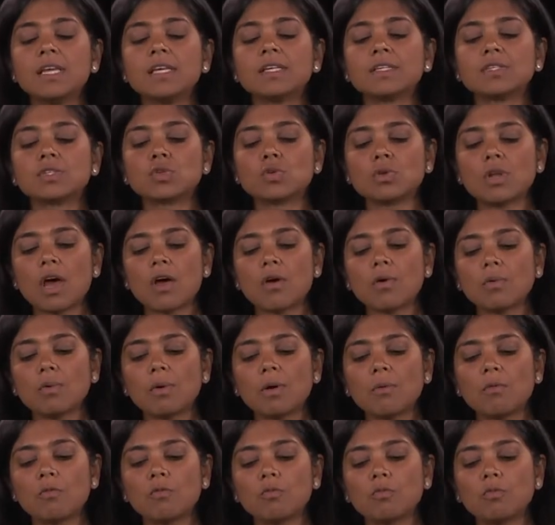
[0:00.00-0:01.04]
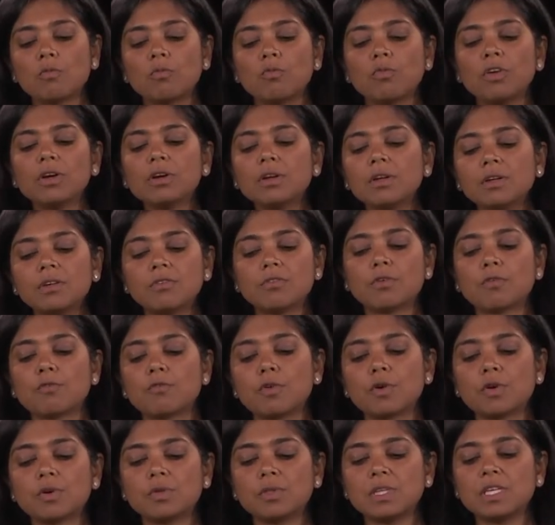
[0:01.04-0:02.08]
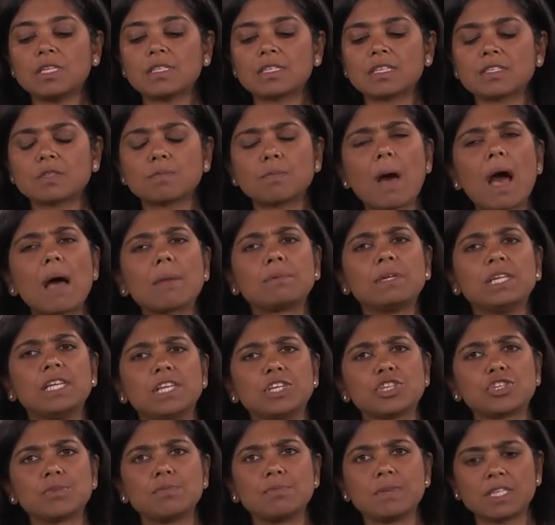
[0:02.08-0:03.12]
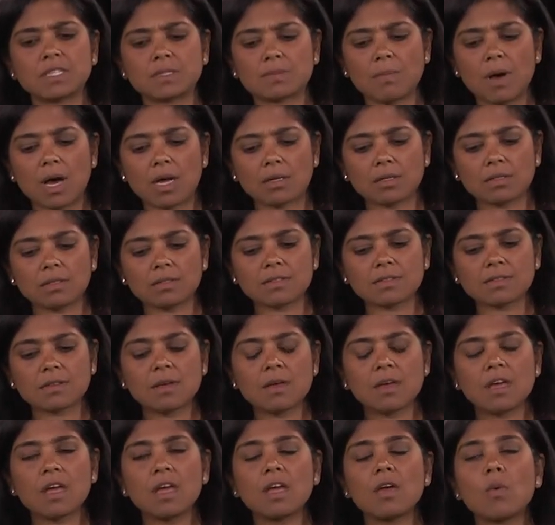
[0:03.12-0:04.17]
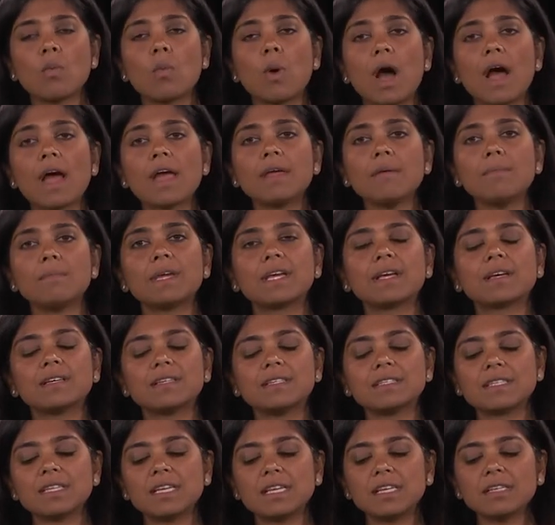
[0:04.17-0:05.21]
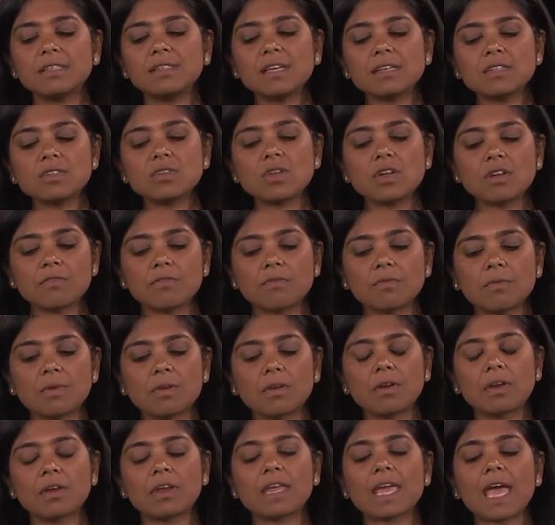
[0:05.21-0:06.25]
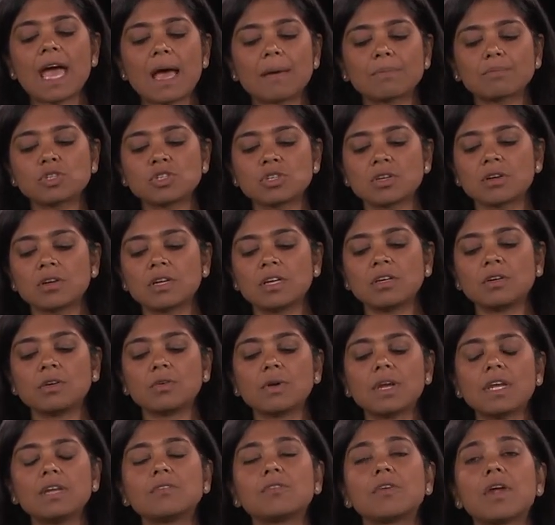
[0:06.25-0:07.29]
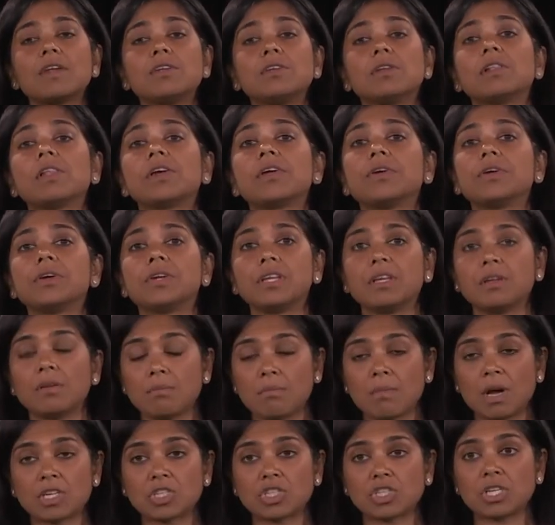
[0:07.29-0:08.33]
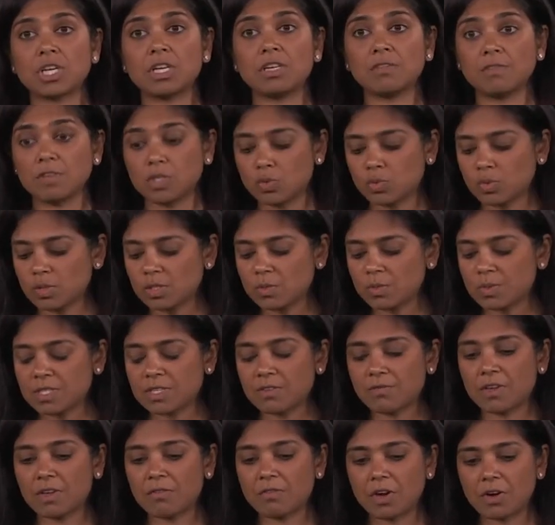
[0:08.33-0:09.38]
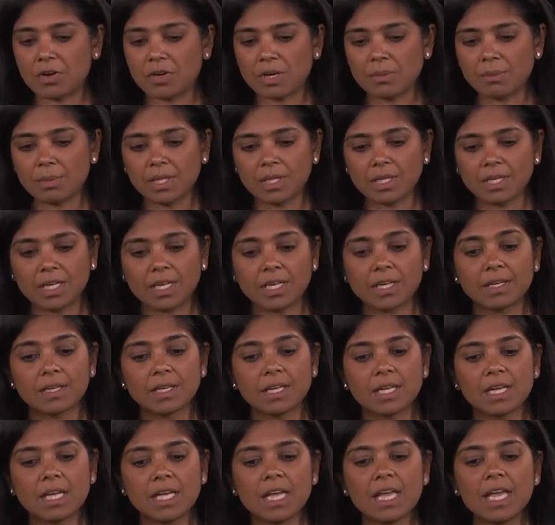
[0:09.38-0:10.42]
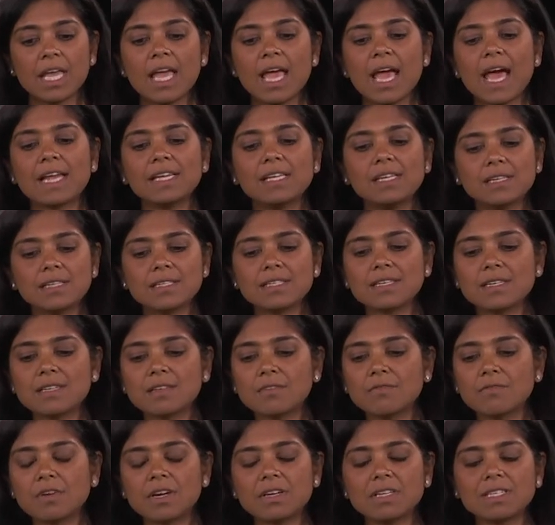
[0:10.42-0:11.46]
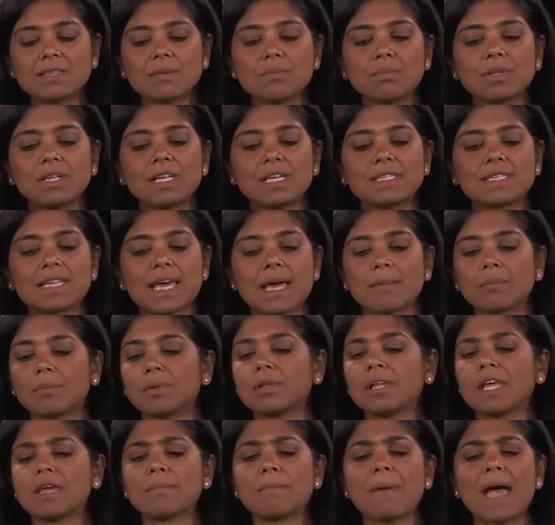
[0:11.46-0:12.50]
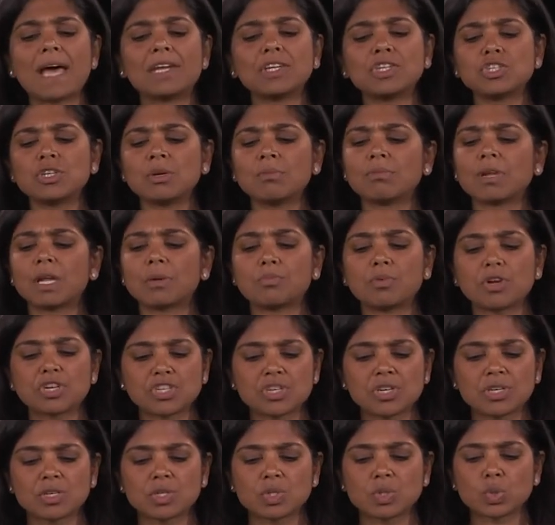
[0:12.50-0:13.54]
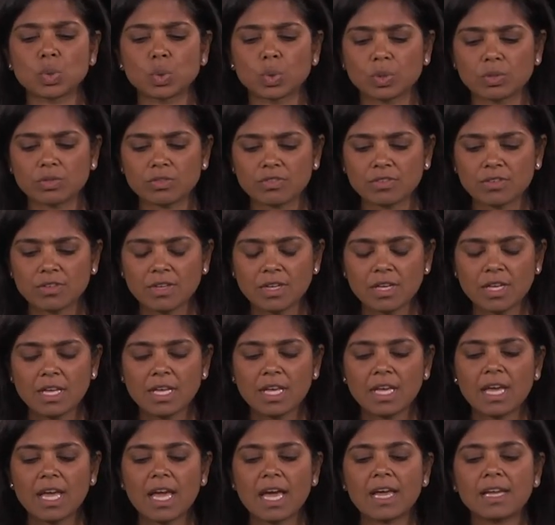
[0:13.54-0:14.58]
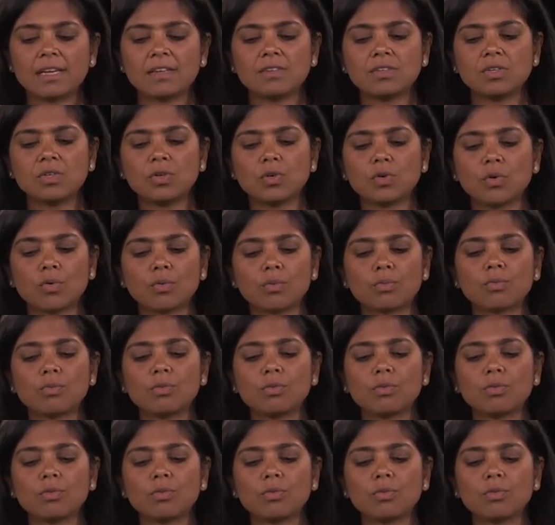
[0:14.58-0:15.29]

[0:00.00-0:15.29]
So now we're going to refer to these as population based models. Why? Because it does not capture in great granularity much individual specific variability. And here's a very simple example, like managing blood pressure in adults. And you know,